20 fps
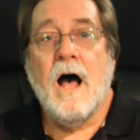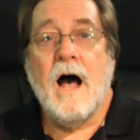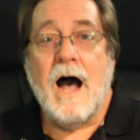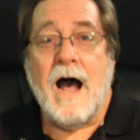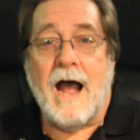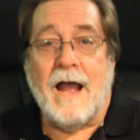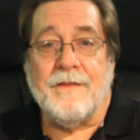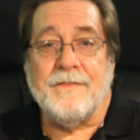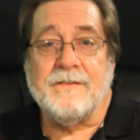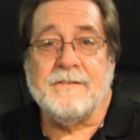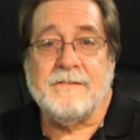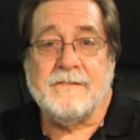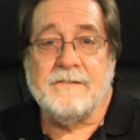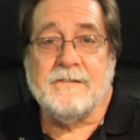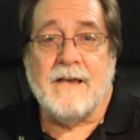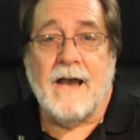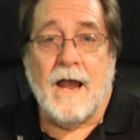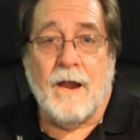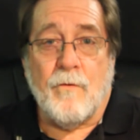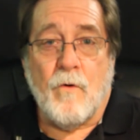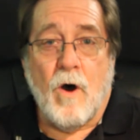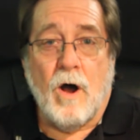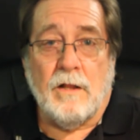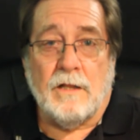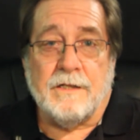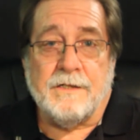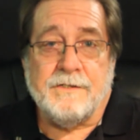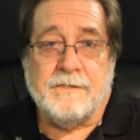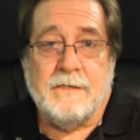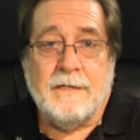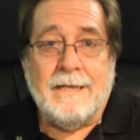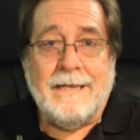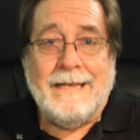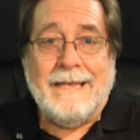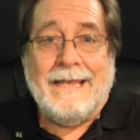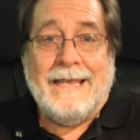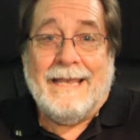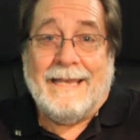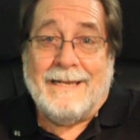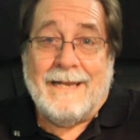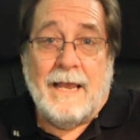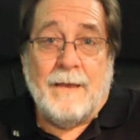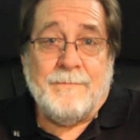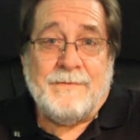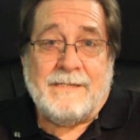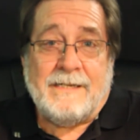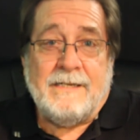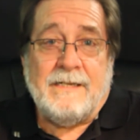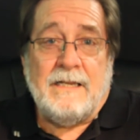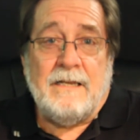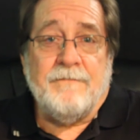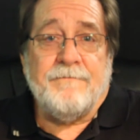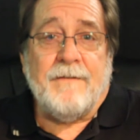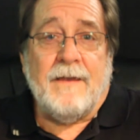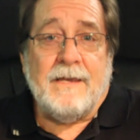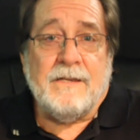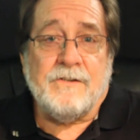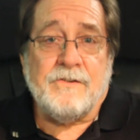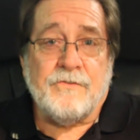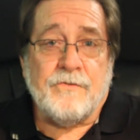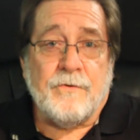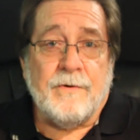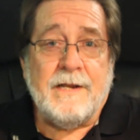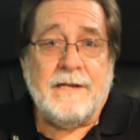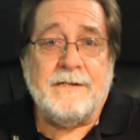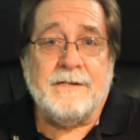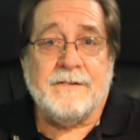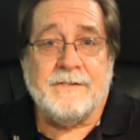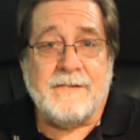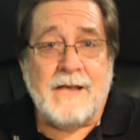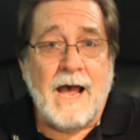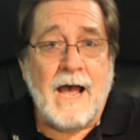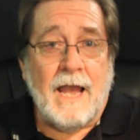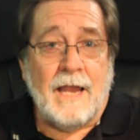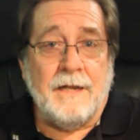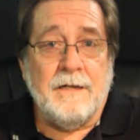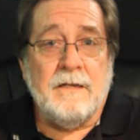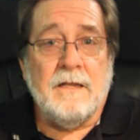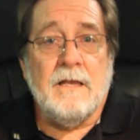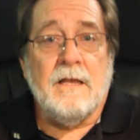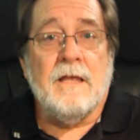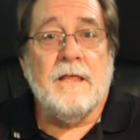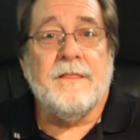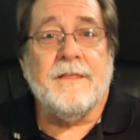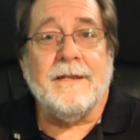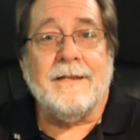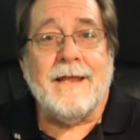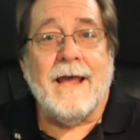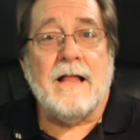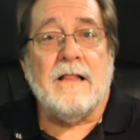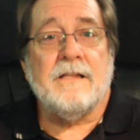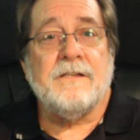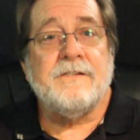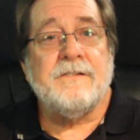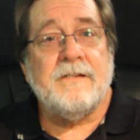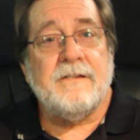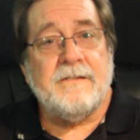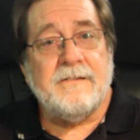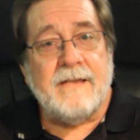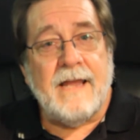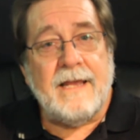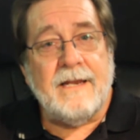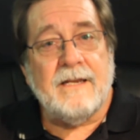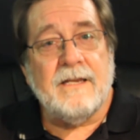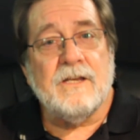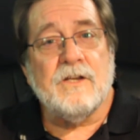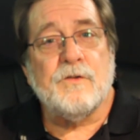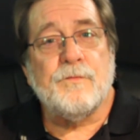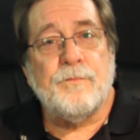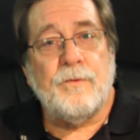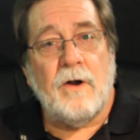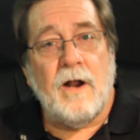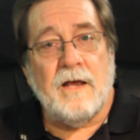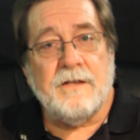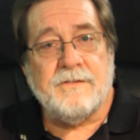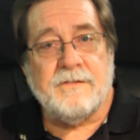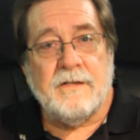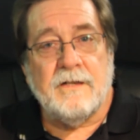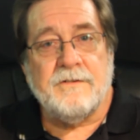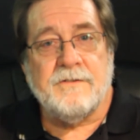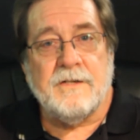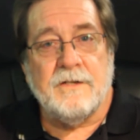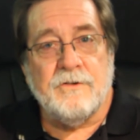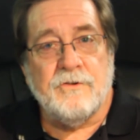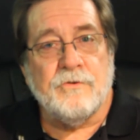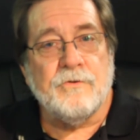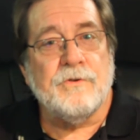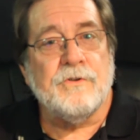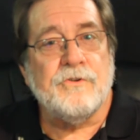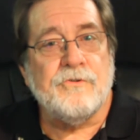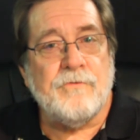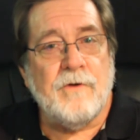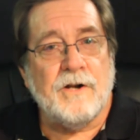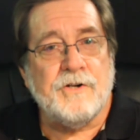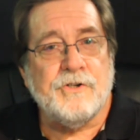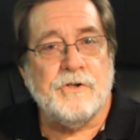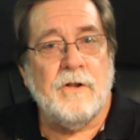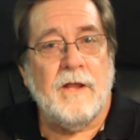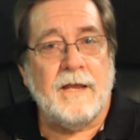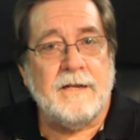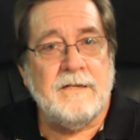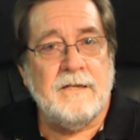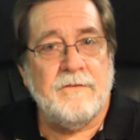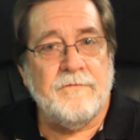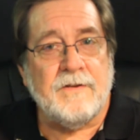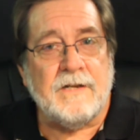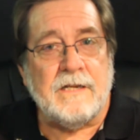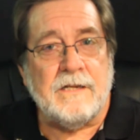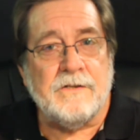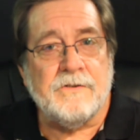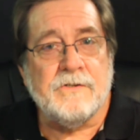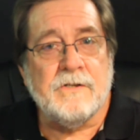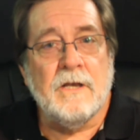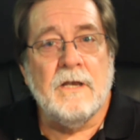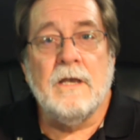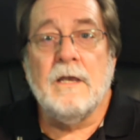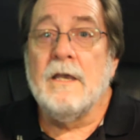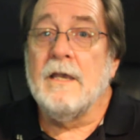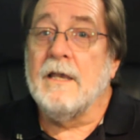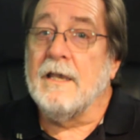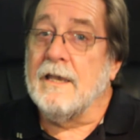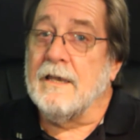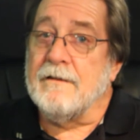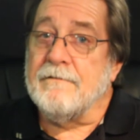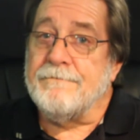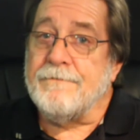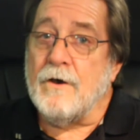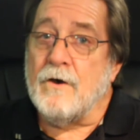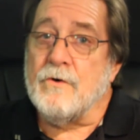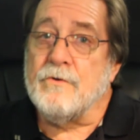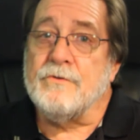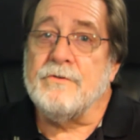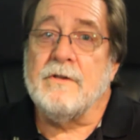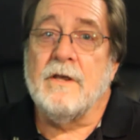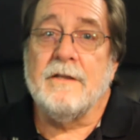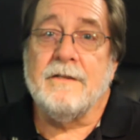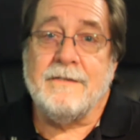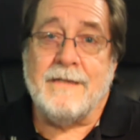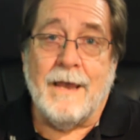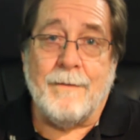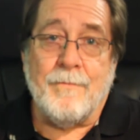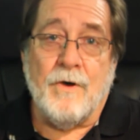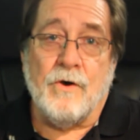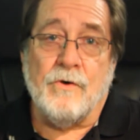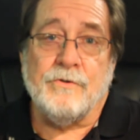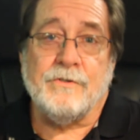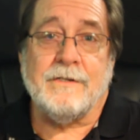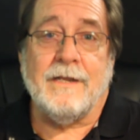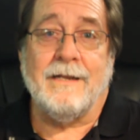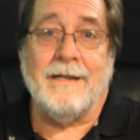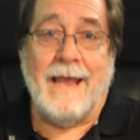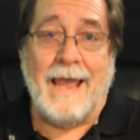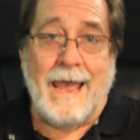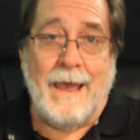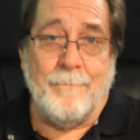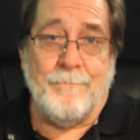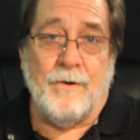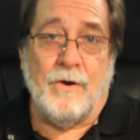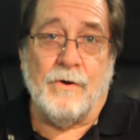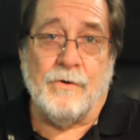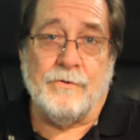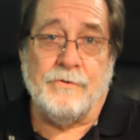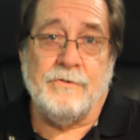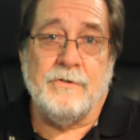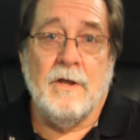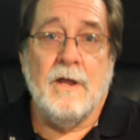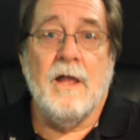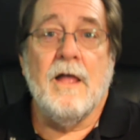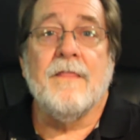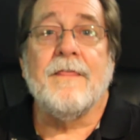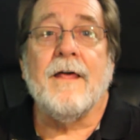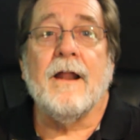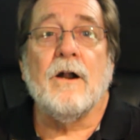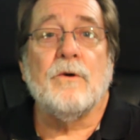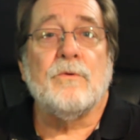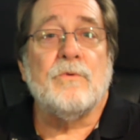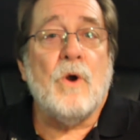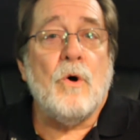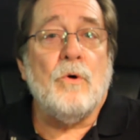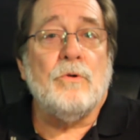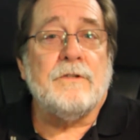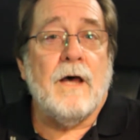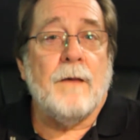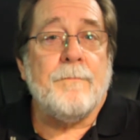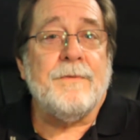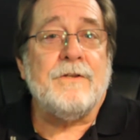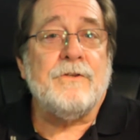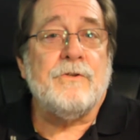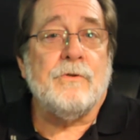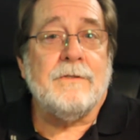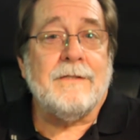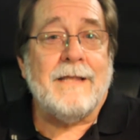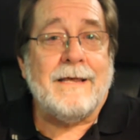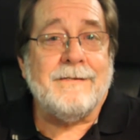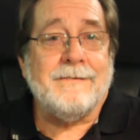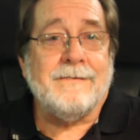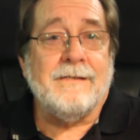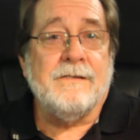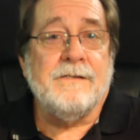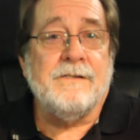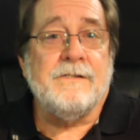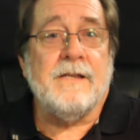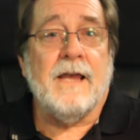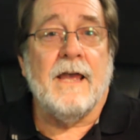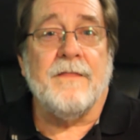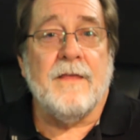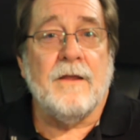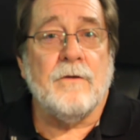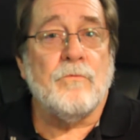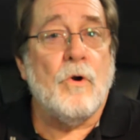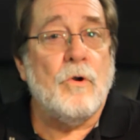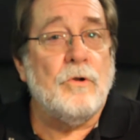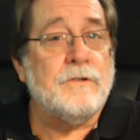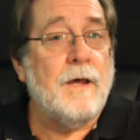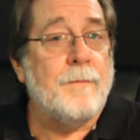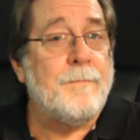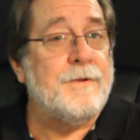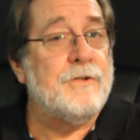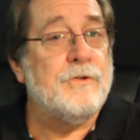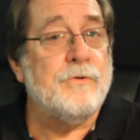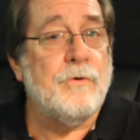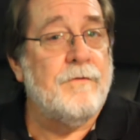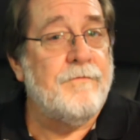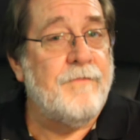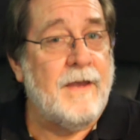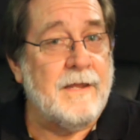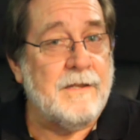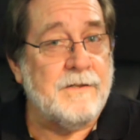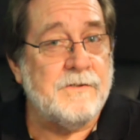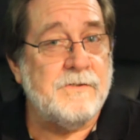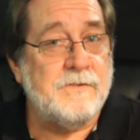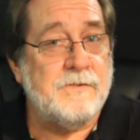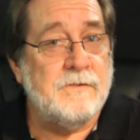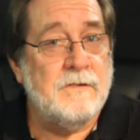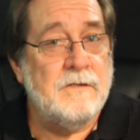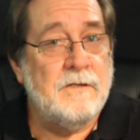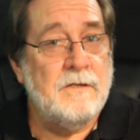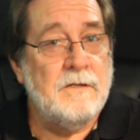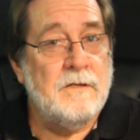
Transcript: Hi, this is Guy Wallace. In M C D Phase three design, the analysis data is processed into instructional activities, infos, demos, and appos that are rolled up into lessons and then rolled up into events.